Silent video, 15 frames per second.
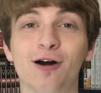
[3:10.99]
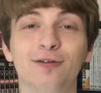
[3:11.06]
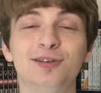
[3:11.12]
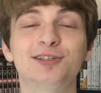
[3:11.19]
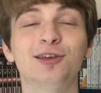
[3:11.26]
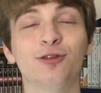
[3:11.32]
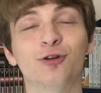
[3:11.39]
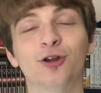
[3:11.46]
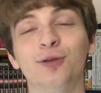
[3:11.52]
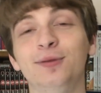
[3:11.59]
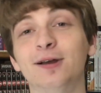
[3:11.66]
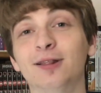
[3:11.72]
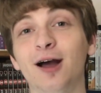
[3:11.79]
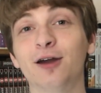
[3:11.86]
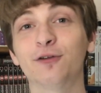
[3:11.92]
Obviously, there are going to
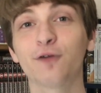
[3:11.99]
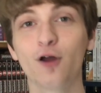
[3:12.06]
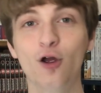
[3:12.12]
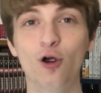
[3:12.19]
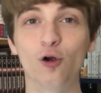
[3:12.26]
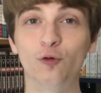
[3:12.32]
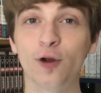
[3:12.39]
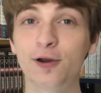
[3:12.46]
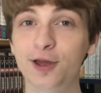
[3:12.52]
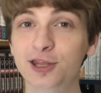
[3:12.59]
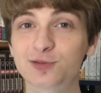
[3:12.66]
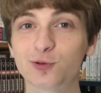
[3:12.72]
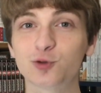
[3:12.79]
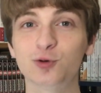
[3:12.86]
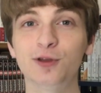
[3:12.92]
be a lot of
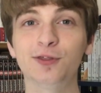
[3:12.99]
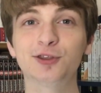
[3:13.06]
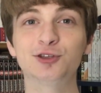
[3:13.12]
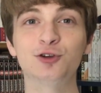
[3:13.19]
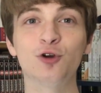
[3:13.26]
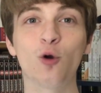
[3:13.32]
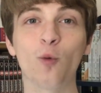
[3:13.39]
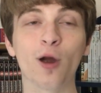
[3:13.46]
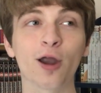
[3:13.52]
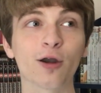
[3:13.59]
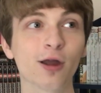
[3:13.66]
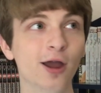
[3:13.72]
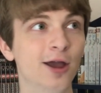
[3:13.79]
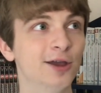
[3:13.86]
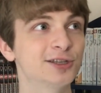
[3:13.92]
run-ins between the 2
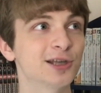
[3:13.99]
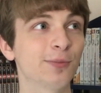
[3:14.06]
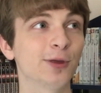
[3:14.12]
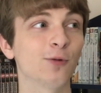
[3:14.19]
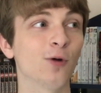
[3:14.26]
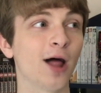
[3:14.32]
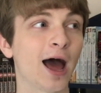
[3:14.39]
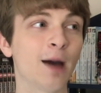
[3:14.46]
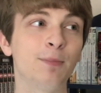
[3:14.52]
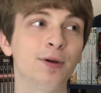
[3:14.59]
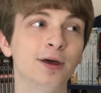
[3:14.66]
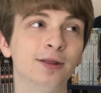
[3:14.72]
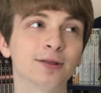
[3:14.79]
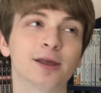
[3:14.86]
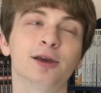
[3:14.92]
where something will
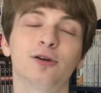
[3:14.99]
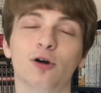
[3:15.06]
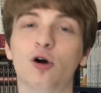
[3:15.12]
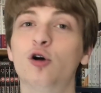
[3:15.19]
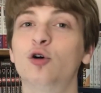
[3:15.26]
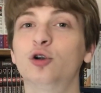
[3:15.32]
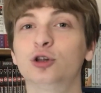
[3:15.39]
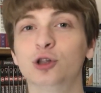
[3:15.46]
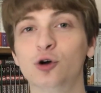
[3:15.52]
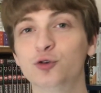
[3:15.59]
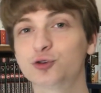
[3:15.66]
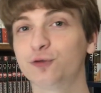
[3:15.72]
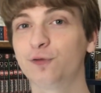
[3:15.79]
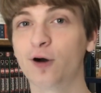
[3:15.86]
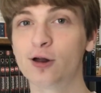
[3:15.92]
happen, oh, her
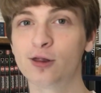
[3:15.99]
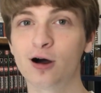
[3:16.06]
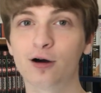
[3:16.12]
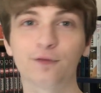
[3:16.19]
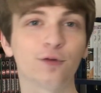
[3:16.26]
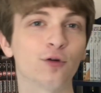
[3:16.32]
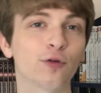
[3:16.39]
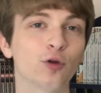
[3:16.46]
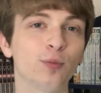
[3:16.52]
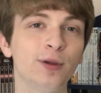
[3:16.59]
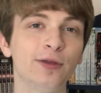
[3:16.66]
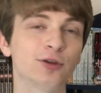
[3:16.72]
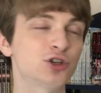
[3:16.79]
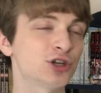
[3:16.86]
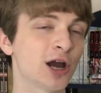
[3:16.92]
clothes will fall off, or they'll
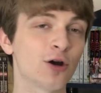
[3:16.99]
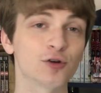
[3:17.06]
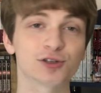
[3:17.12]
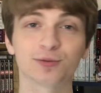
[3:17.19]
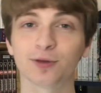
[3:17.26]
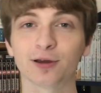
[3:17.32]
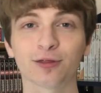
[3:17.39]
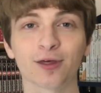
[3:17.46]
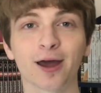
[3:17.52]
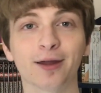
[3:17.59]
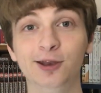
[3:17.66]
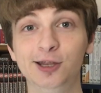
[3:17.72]
be in the shower or something like that.